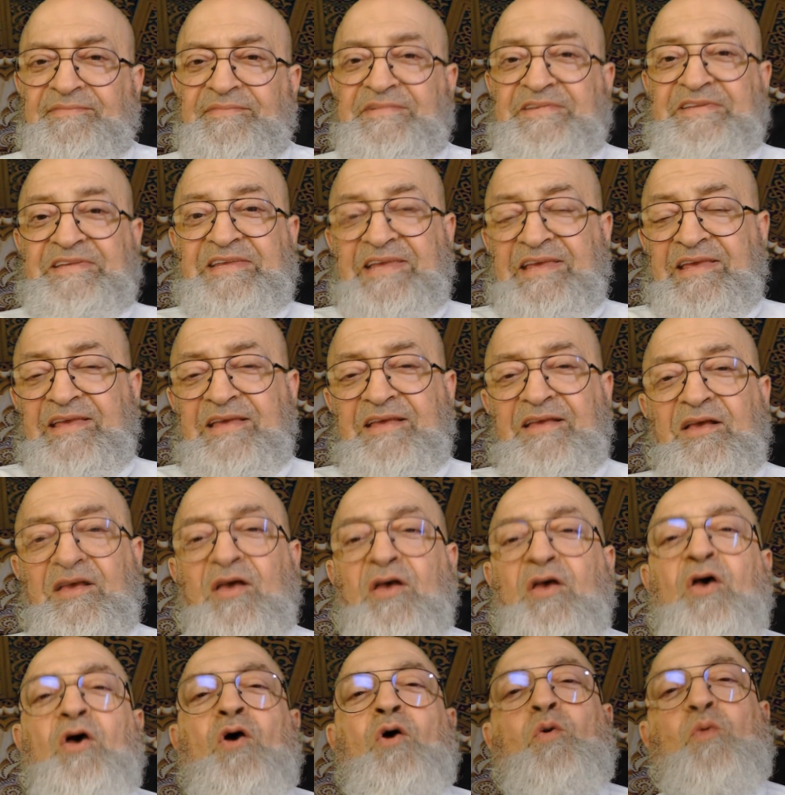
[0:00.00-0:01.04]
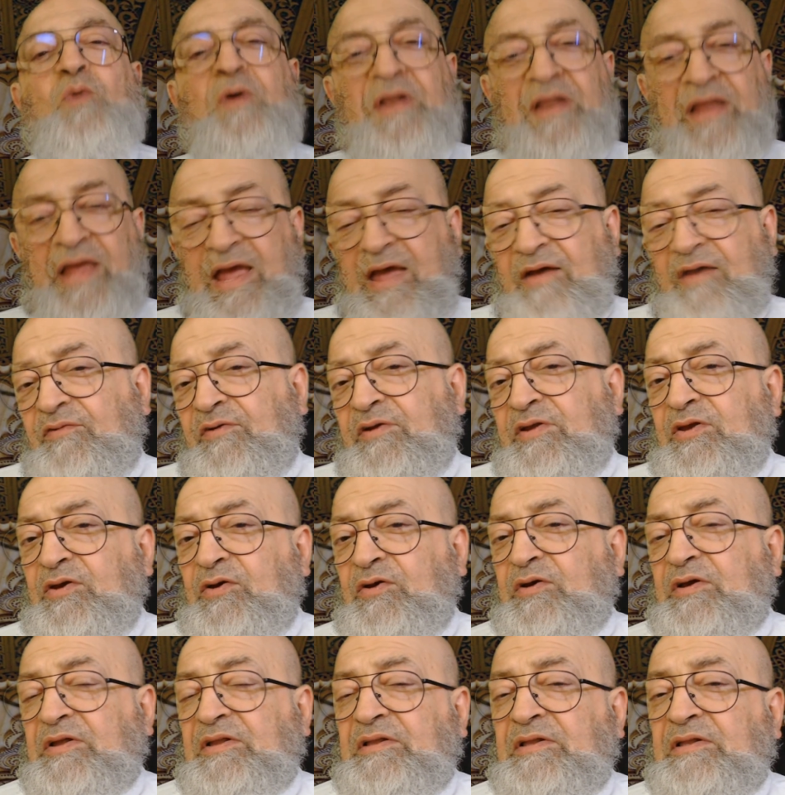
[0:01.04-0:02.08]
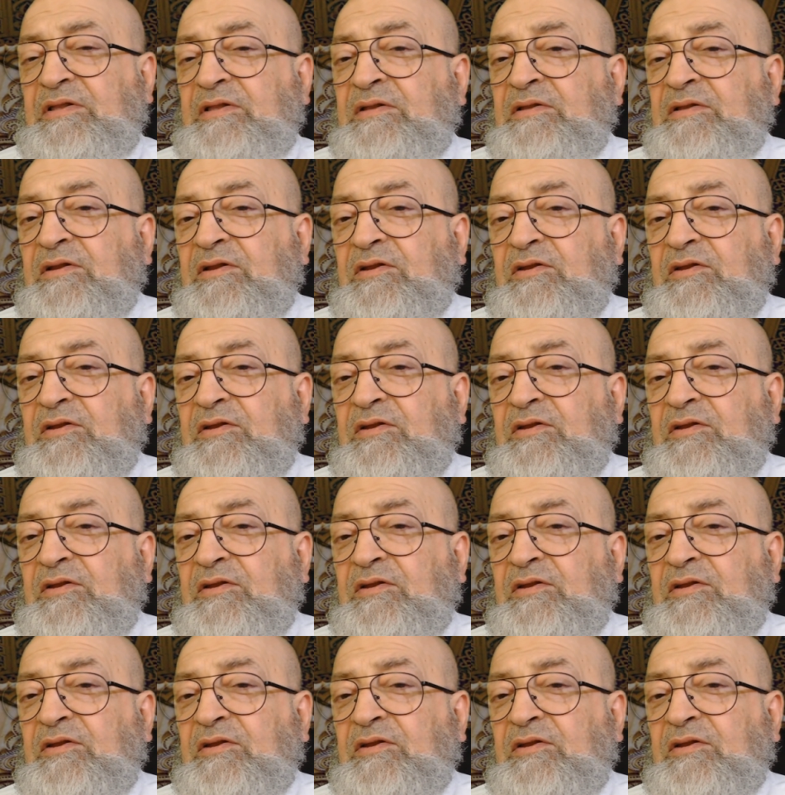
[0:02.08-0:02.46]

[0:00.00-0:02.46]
See, whenever you can,